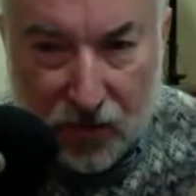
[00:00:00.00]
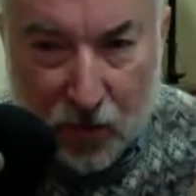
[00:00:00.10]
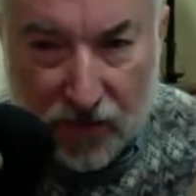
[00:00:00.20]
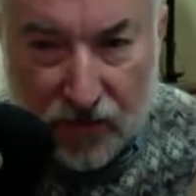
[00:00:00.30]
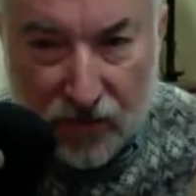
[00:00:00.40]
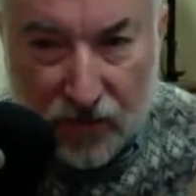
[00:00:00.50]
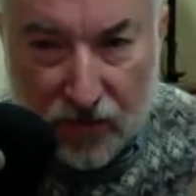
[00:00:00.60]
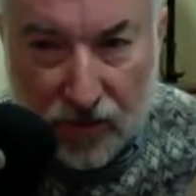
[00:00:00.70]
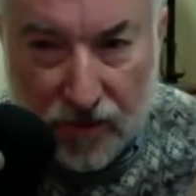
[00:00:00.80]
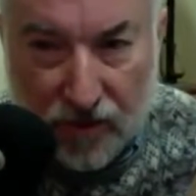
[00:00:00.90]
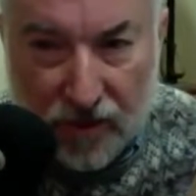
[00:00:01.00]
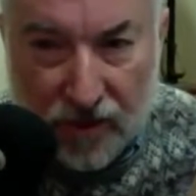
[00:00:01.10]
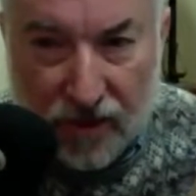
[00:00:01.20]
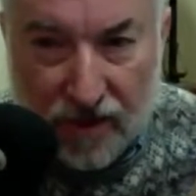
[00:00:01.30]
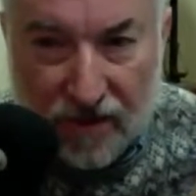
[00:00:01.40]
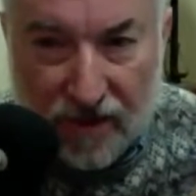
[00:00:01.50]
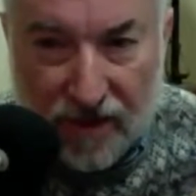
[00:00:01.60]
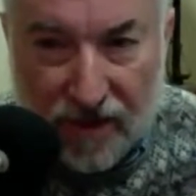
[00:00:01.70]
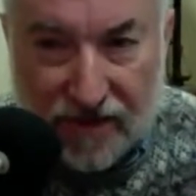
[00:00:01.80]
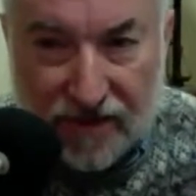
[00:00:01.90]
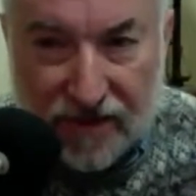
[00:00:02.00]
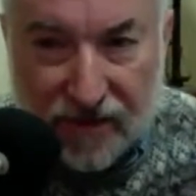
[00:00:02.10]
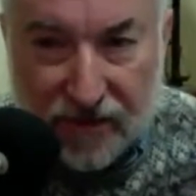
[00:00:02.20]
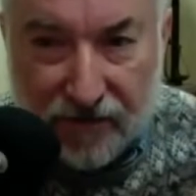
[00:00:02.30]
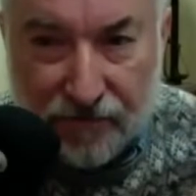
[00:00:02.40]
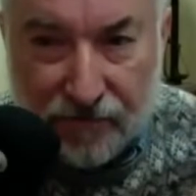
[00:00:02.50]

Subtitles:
going to the east here,